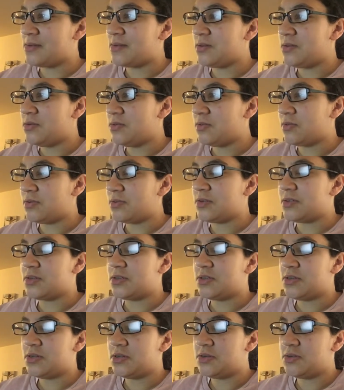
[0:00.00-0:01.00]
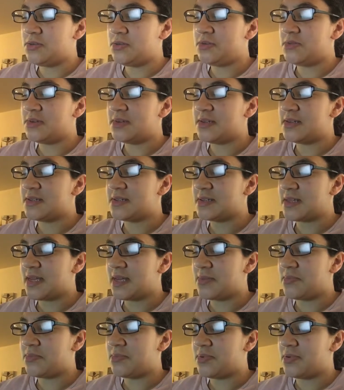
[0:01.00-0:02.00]
not to skip
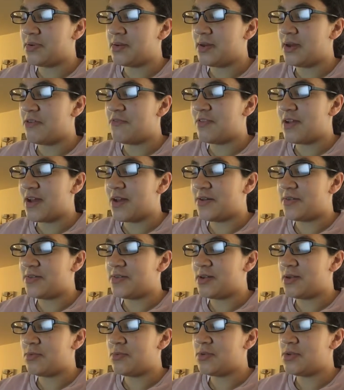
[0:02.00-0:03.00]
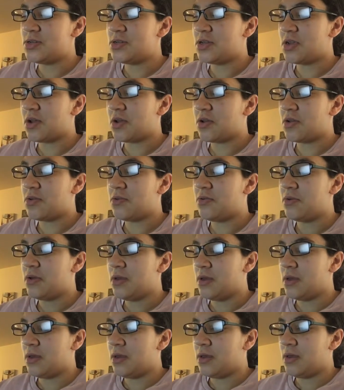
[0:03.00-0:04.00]
around I want to go
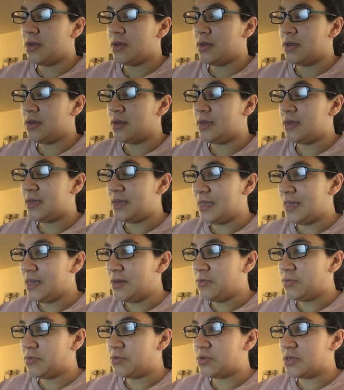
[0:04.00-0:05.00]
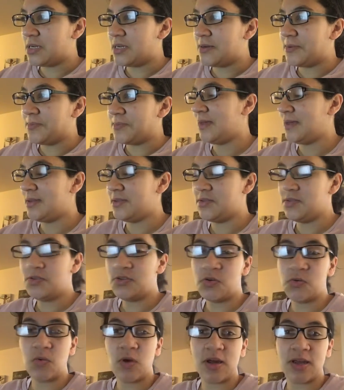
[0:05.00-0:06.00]
in order it's
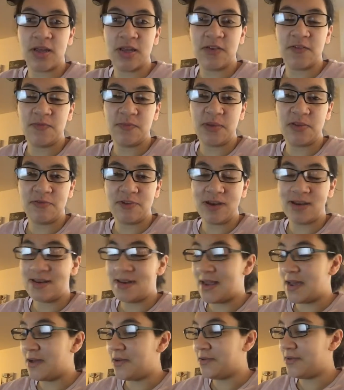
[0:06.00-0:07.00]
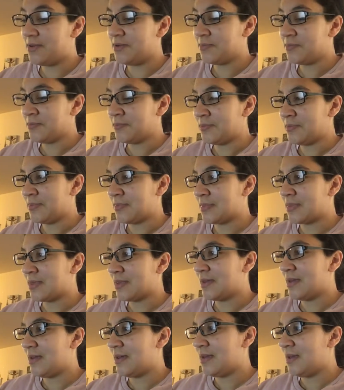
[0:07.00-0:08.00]
not working for me right now
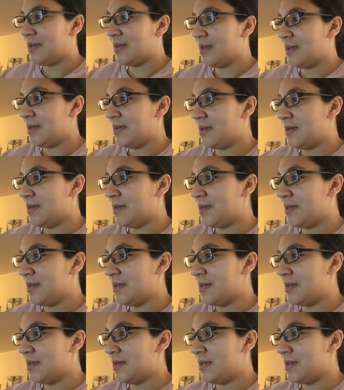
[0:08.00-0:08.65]
We've